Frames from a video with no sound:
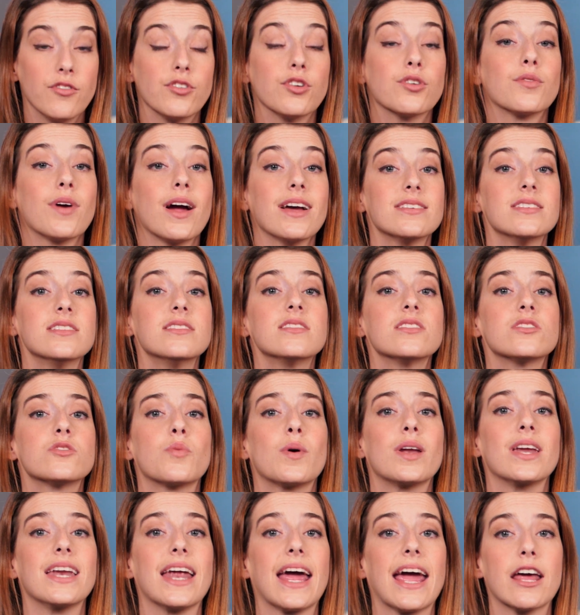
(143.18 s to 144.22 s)
Fluorescence is
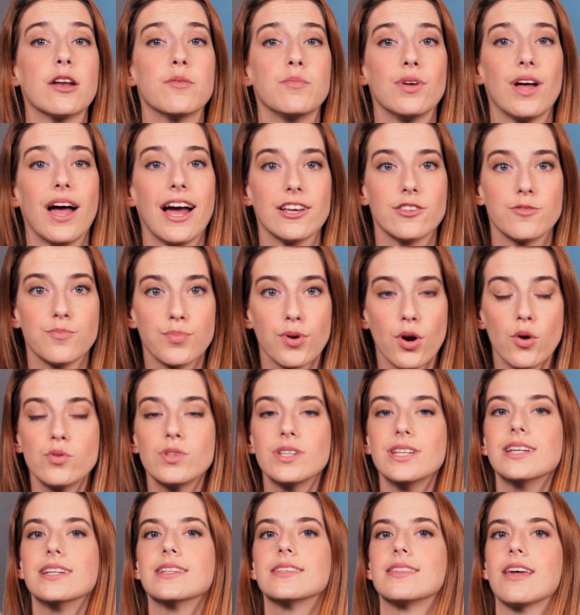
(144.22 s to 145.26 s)
when an animal has
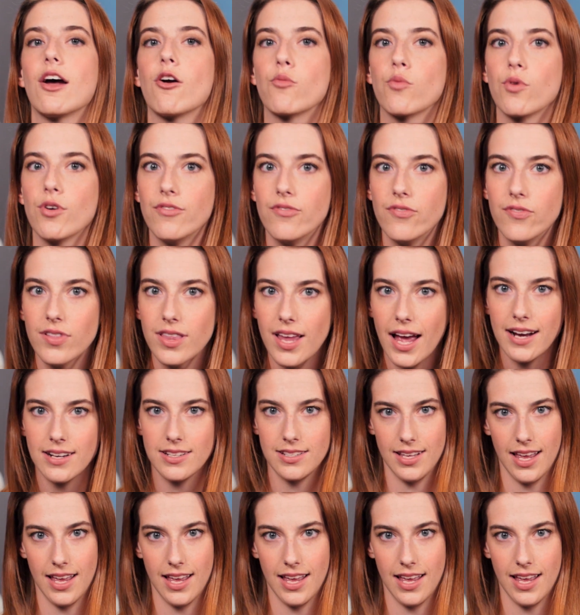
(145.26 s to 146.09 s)
proteins that reflect